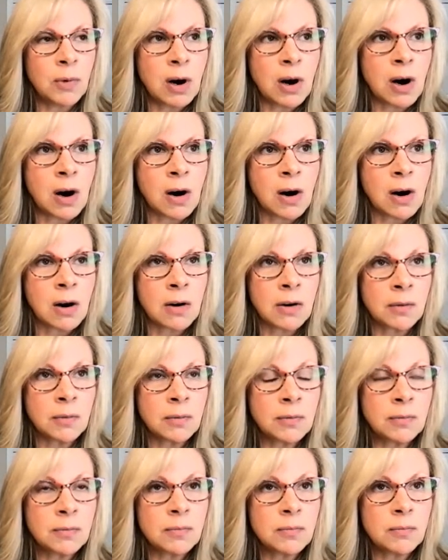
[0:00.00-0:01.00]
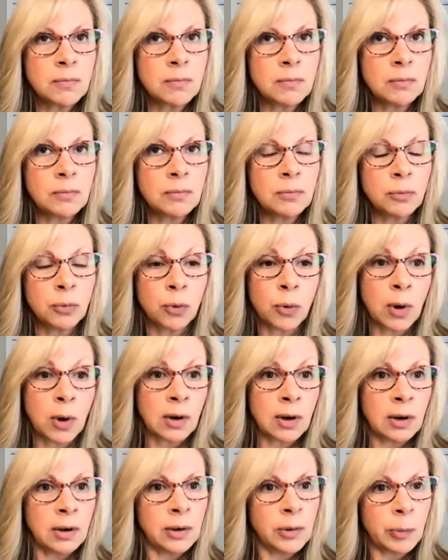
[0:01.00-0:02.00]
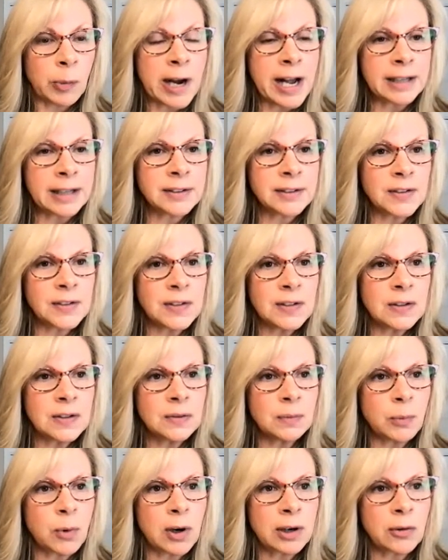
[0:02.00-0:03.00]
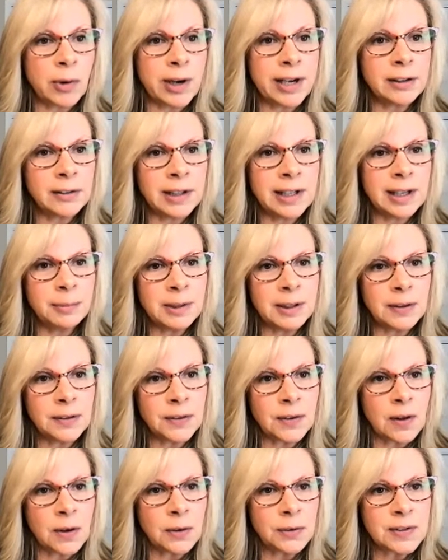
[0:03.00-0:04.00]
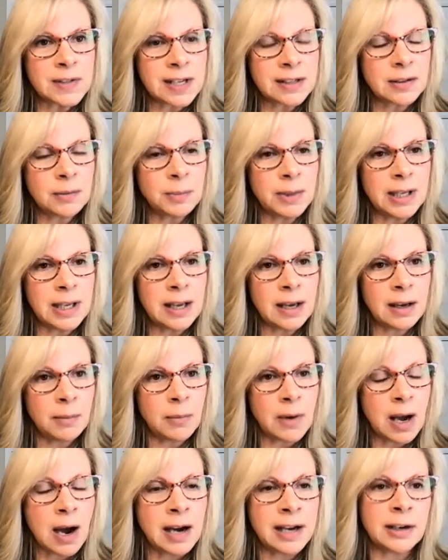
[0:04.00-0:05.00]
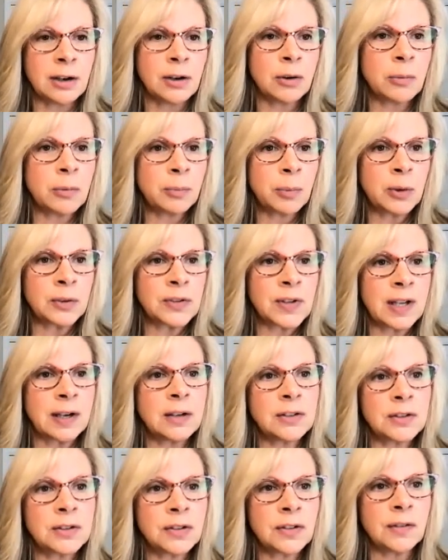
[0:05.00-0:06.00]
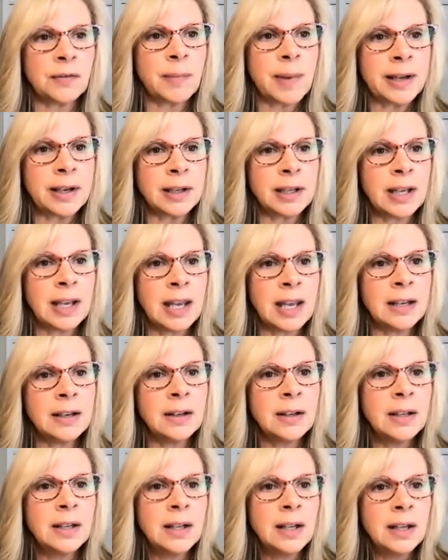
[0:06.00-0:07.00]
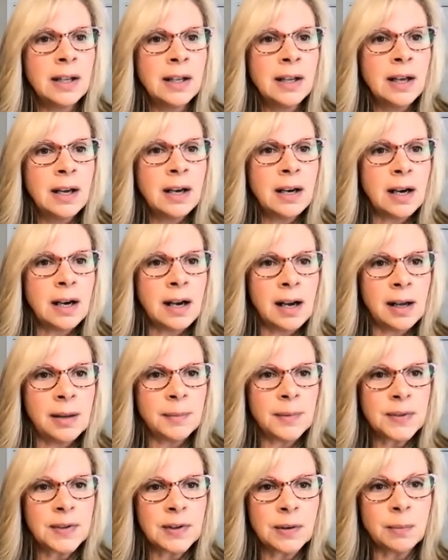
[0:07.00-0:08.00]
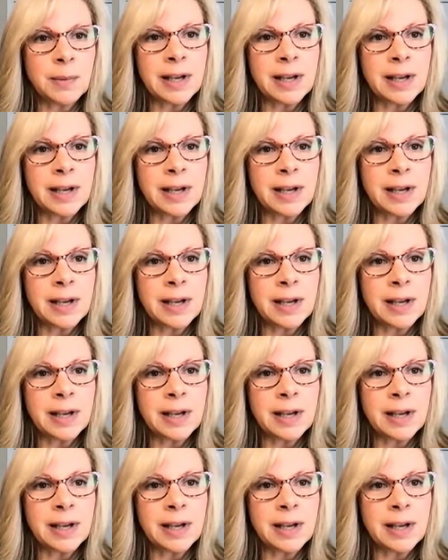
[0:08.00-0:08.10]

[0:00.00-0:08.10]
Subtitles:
our rural practices more quickly because those tend to be higher percentages of Medicaid. So